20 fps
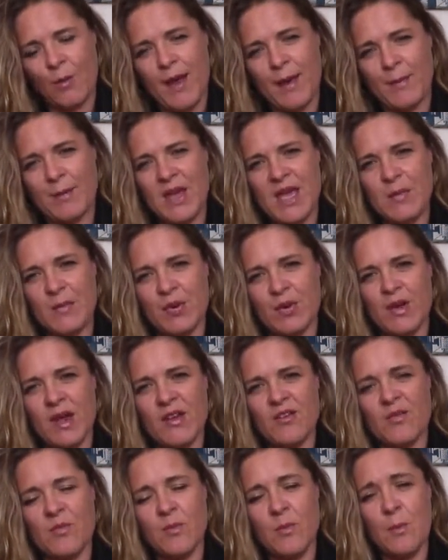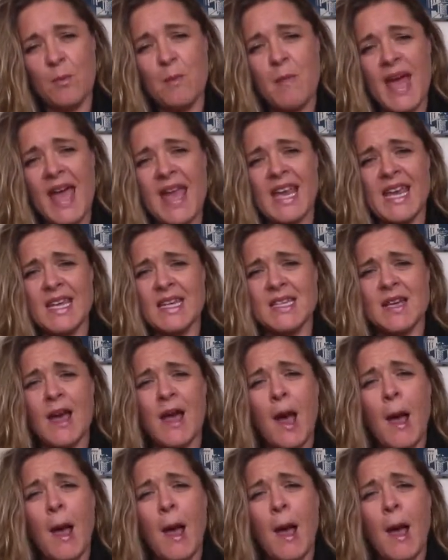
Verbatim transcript: where people have made